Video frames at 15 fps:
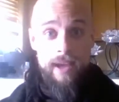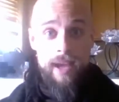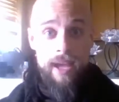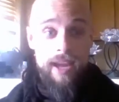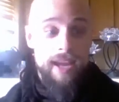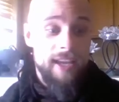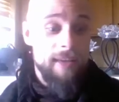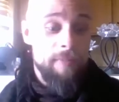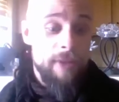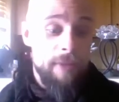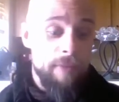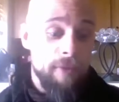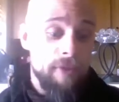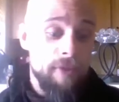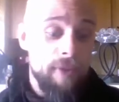And I get
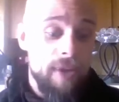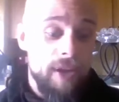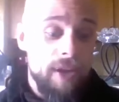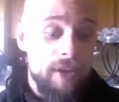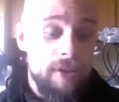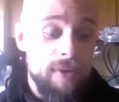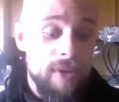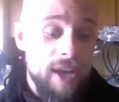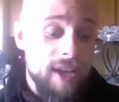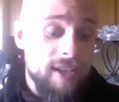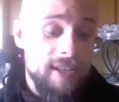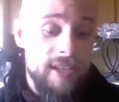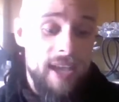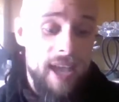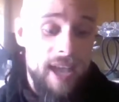people who
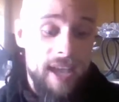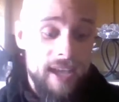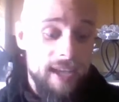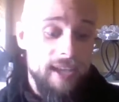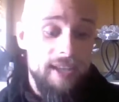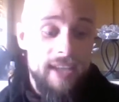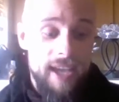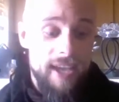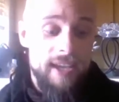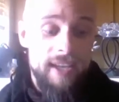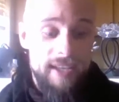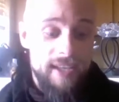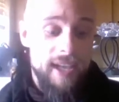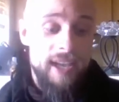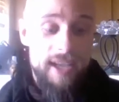take and take
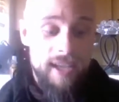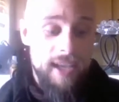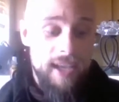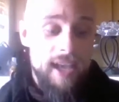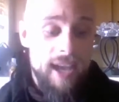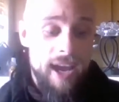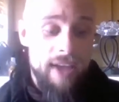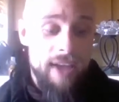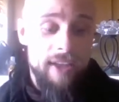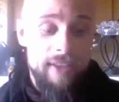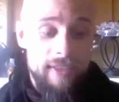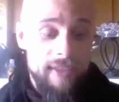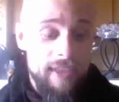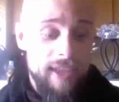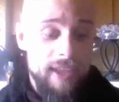and take, and
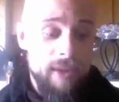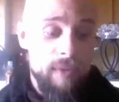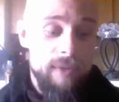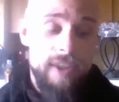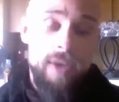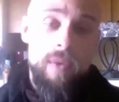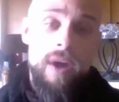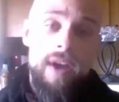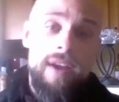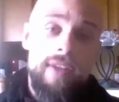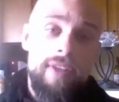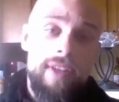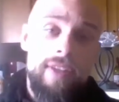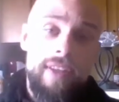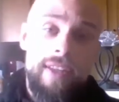then they get what they want,
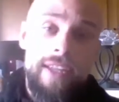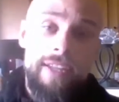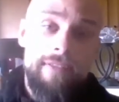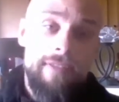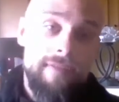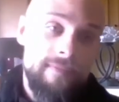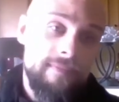and then they leave.